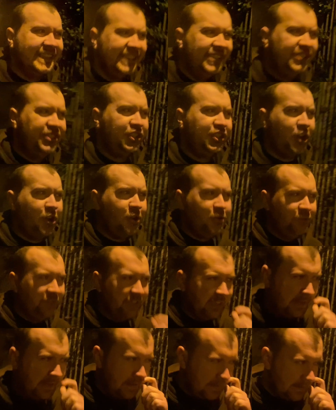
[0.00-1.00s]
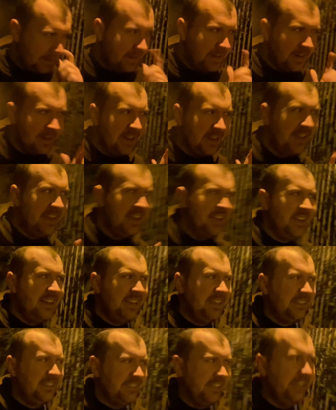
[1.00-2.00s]
they showed
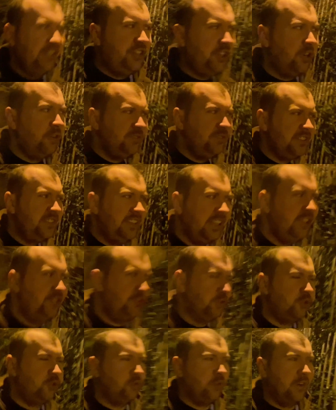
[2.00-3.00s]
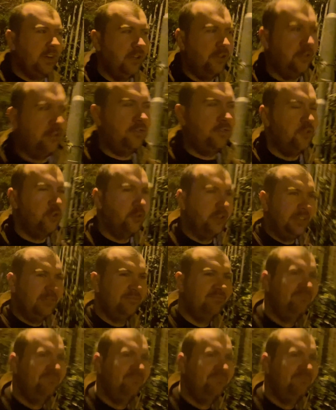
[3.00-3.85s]
the teaser trailer for it.